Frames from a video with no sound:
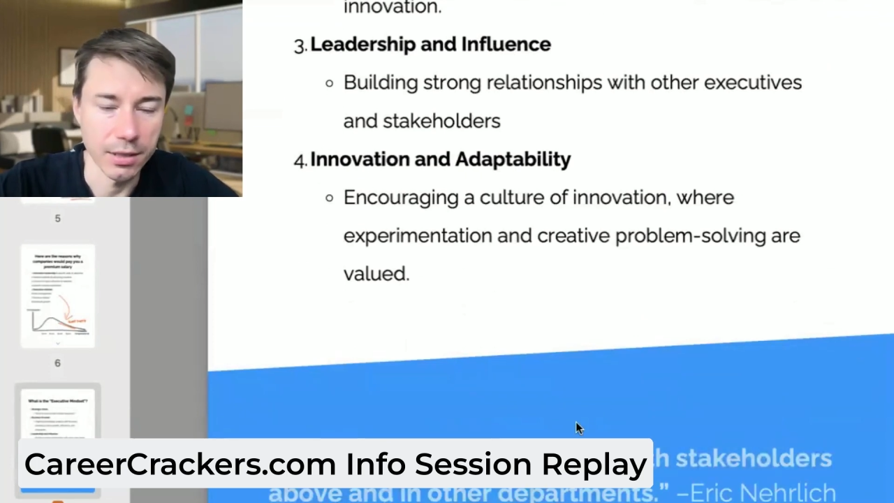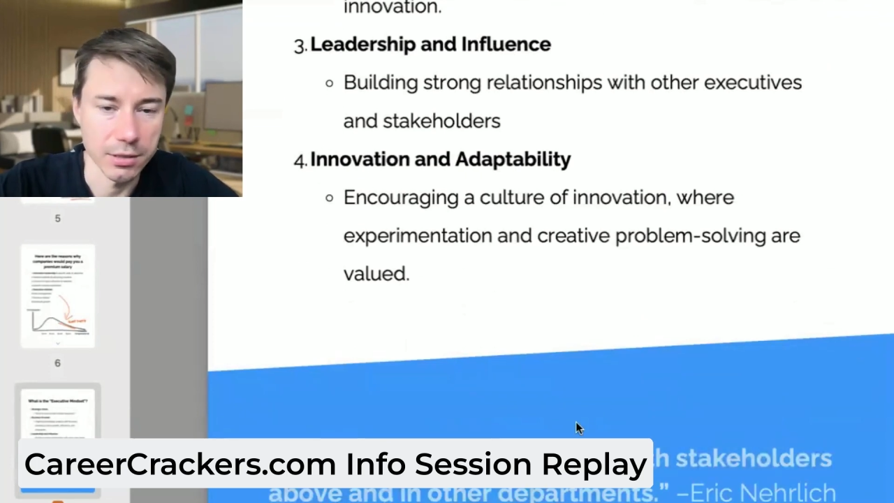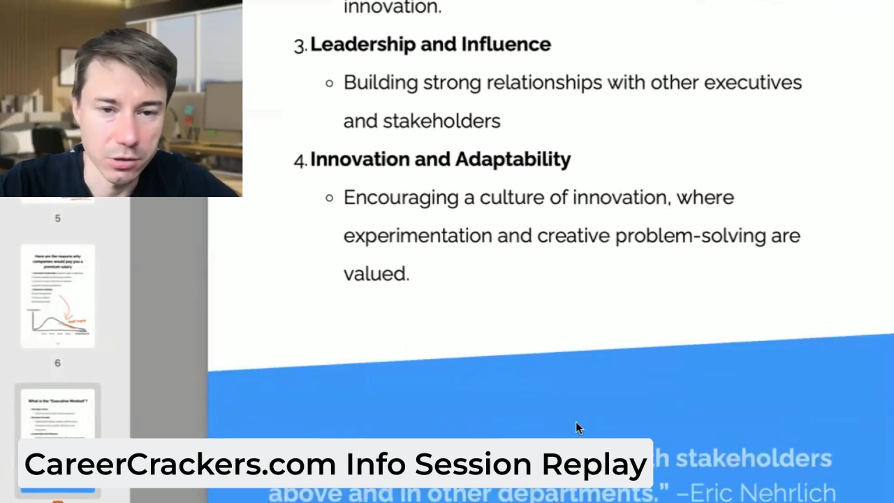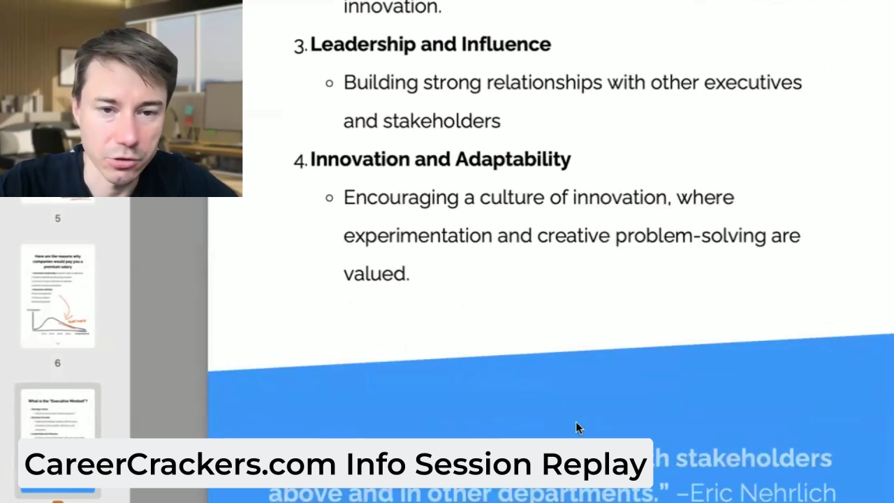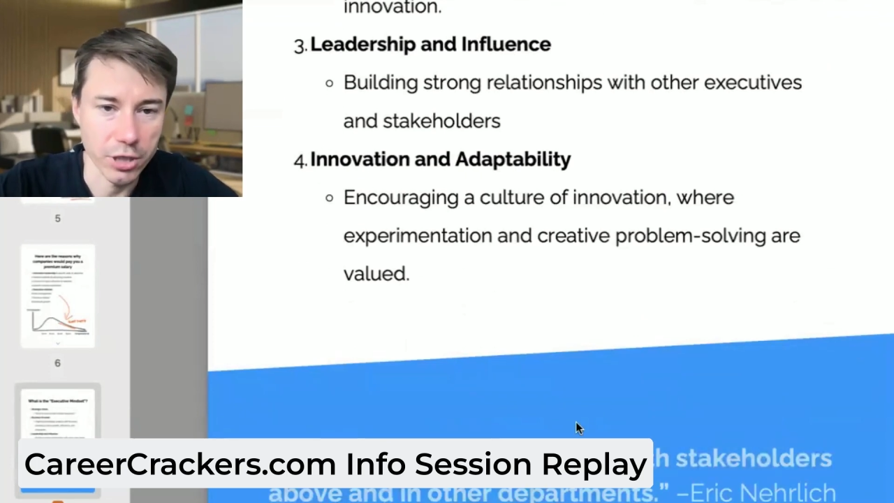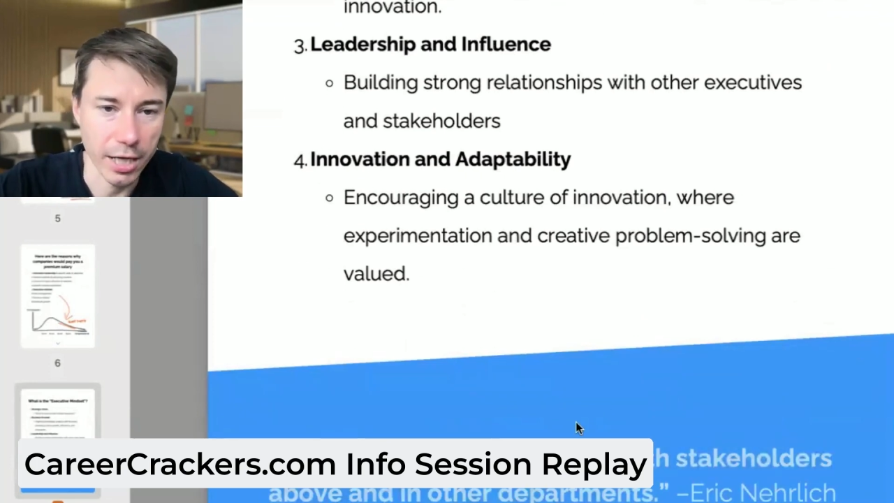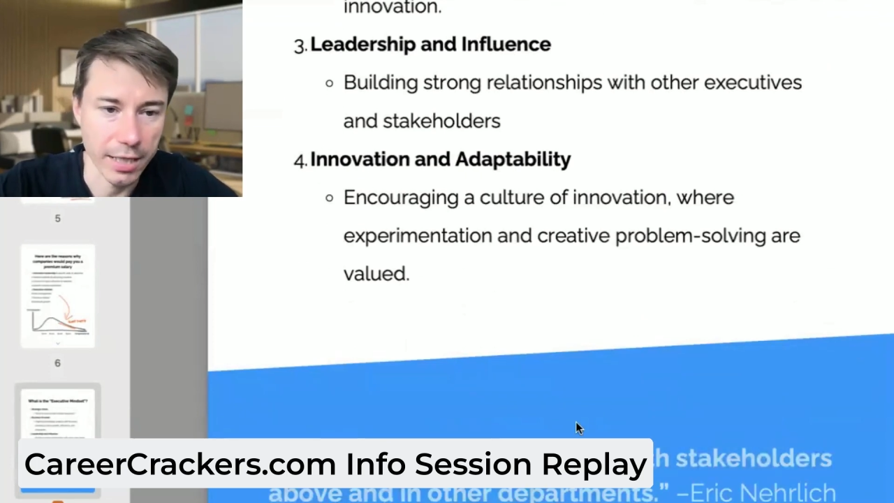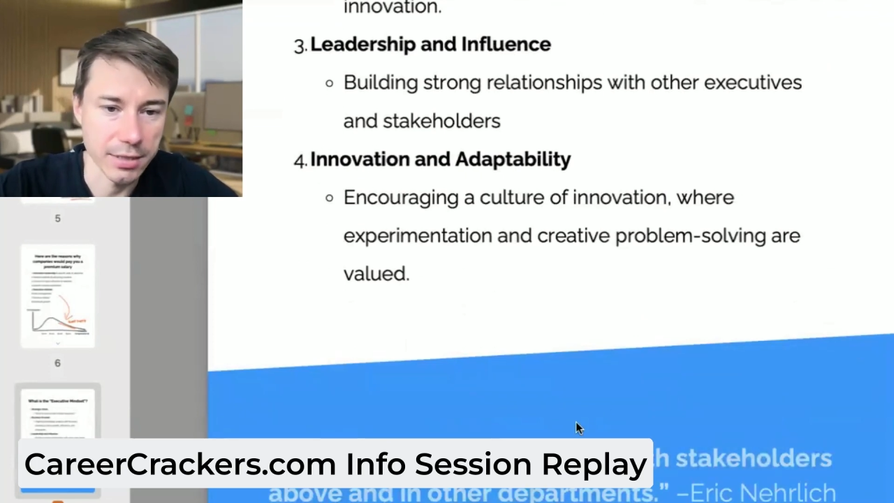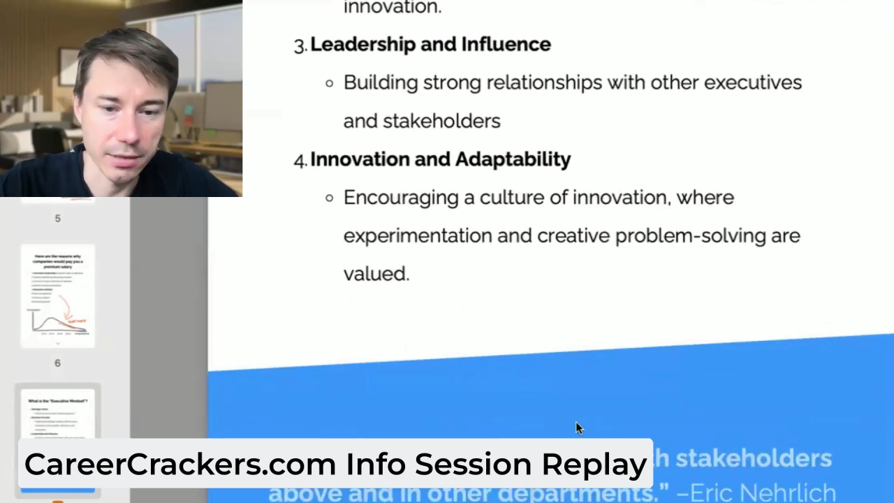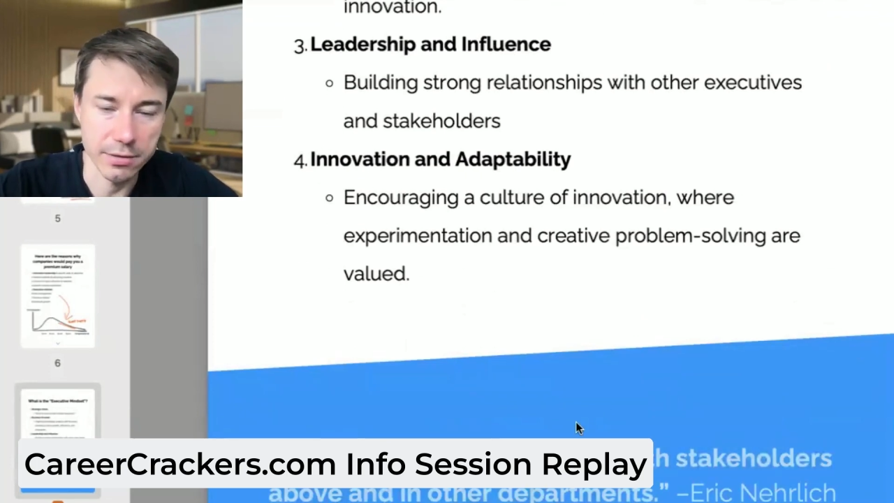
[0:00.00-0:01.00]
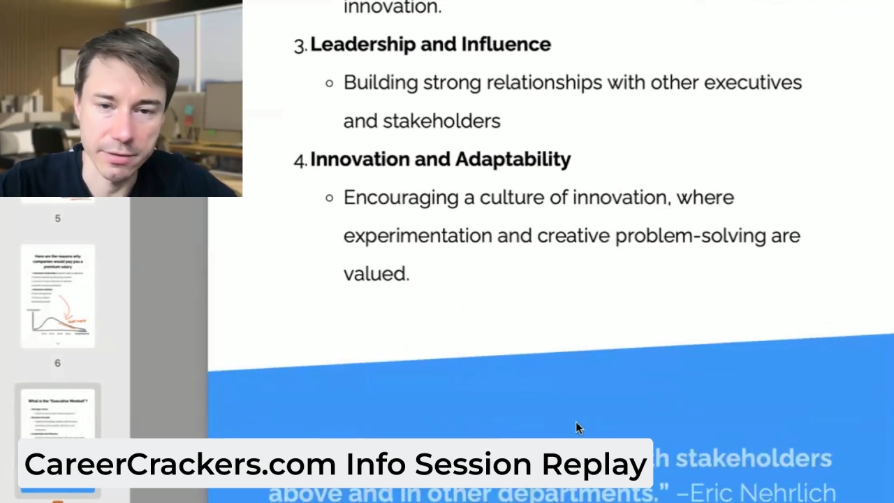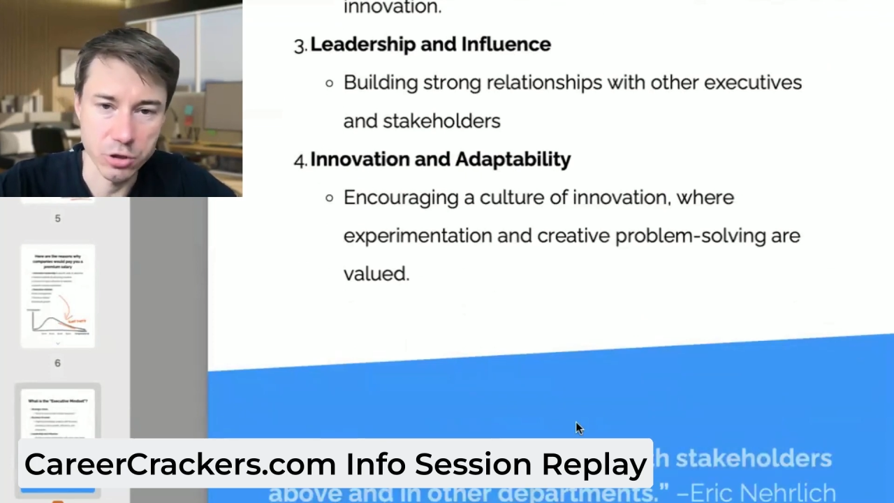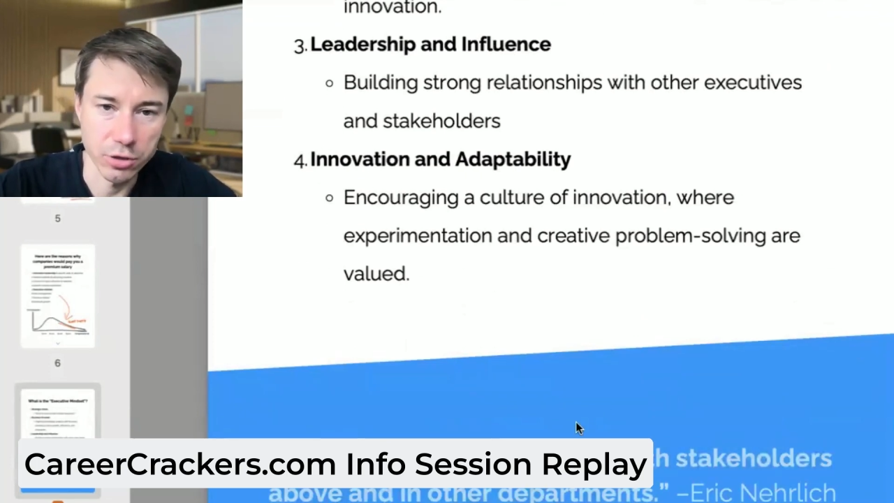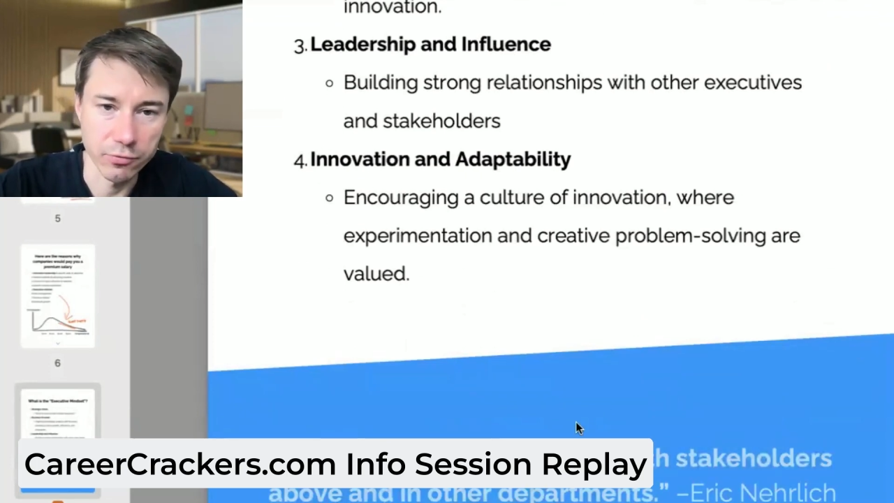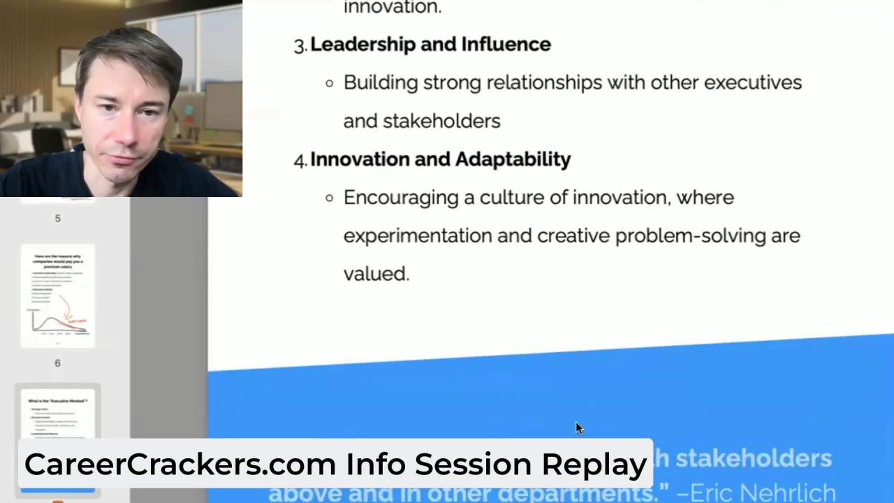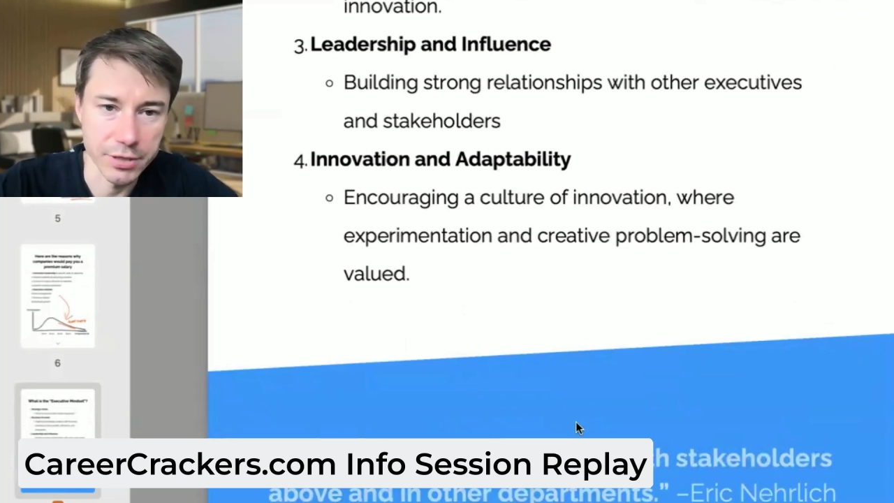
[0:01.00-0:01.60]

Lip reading: search ads as the chief of